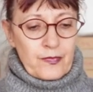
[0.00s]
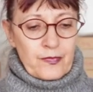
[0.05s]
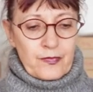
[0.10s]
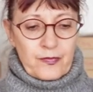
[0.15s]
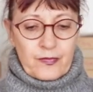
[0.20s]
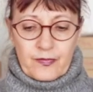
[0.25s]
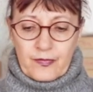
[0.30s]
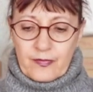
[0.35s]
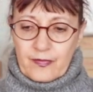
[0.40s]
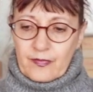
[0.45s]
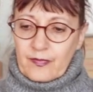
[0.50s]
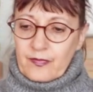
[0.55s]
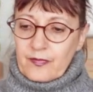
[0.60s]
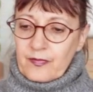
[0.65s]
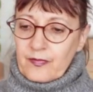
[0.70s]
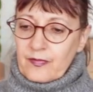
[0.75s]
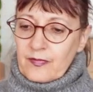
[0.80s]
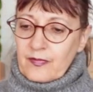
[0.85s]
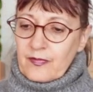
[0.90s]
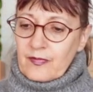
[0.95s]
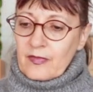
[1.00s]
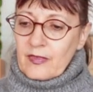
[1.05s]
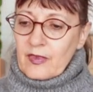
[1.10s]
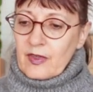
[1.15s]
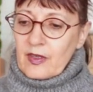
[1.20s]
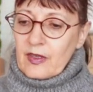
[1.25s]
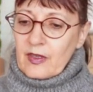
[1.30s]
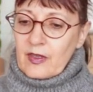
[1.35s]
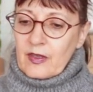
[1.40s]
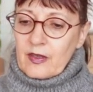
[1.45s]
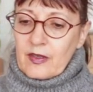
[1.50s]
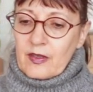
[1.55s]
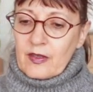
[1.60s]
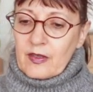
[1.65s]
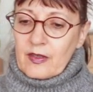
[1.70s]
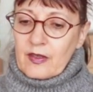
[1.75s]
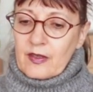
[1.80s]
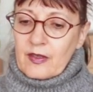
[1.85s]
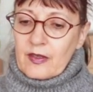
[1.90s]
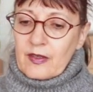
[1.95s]

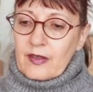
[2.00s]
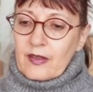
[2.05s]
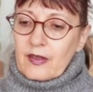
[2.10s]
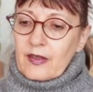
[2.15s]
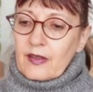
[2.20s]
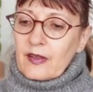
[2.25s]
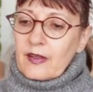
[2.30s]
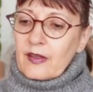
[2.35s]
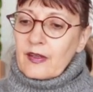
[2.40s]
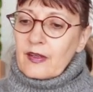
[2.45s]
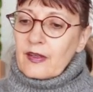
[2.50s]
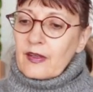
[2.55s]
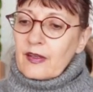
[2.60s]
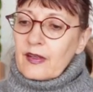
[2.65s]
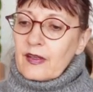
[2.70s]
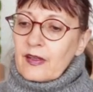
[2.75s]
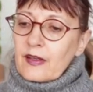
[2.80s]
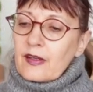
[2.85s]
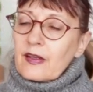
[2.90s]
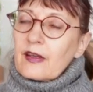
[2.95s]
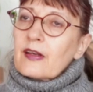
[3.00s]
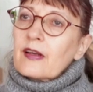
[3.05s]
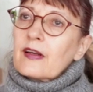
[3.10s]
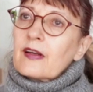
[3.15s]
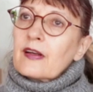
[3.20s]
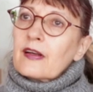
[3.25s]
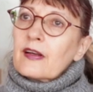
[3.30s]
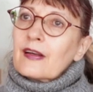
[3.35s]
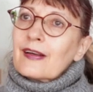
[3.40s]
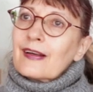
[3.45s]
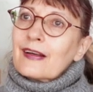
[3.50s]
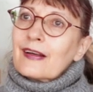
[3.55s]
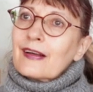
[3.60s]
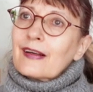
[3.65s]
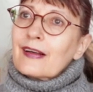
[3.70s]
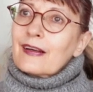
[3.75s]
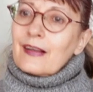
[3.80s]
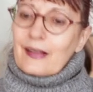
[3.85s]
Nothing is said.